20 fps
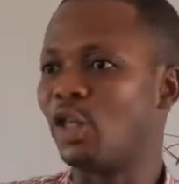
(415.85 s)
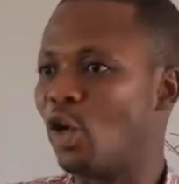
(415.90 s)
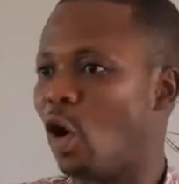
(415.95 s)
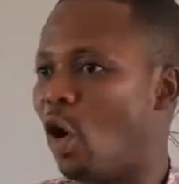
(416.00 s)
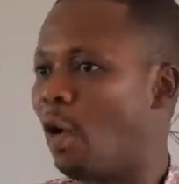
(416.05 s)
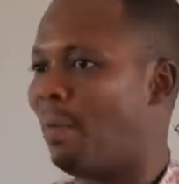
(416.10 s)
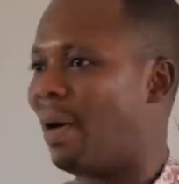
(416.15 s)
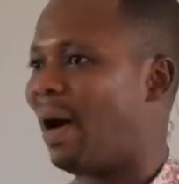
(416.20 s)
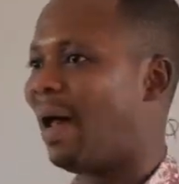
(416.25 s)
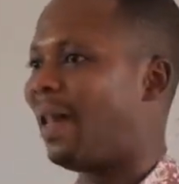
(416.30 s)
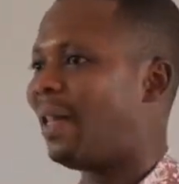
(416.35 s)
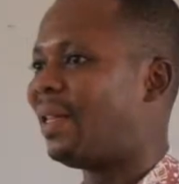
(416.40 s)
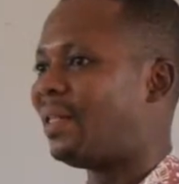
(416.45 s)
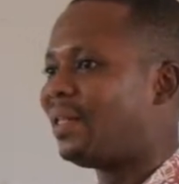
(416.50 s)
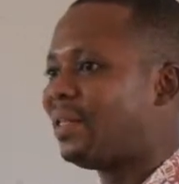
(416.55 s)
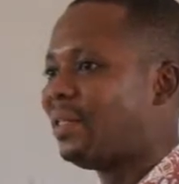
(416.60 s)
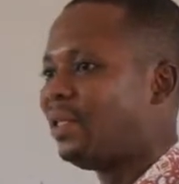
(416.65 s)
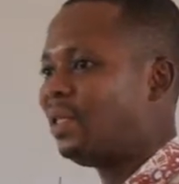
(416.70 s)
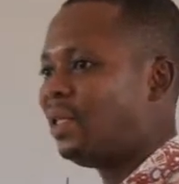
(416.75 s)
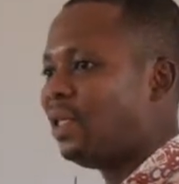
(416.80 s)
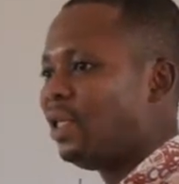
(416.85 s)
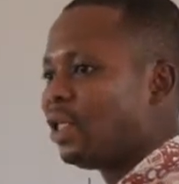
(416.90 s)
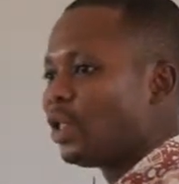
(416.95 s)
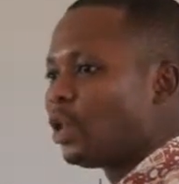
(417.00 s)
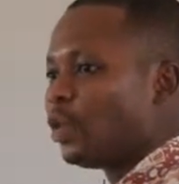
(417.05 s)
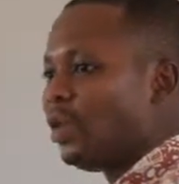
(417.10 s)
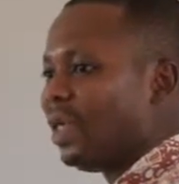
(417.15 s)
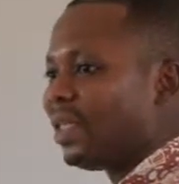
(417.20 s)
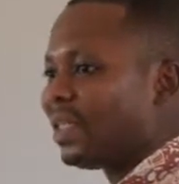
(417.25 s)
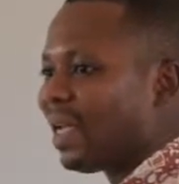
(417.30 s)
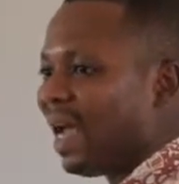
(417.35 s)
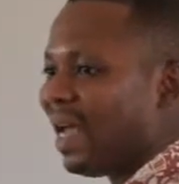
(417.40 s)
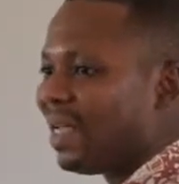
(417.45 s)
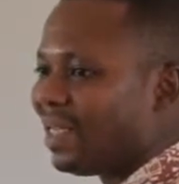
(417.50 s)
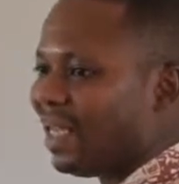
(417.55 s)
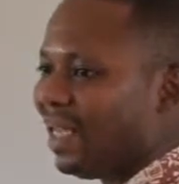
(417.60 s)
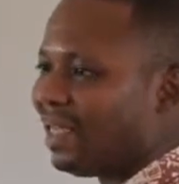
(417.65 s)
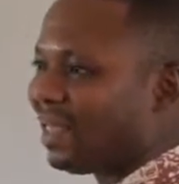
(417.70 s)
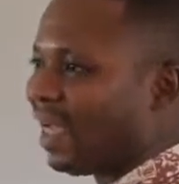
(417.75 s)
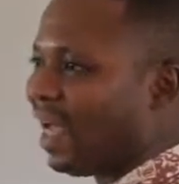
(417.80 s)
normal to the
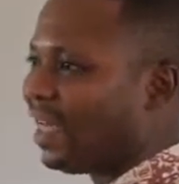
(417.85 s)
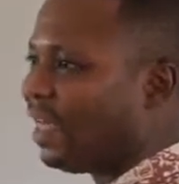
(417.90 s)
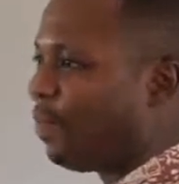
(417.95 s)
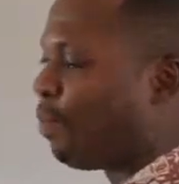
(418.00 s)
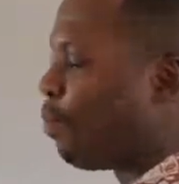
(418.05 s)
tangent at the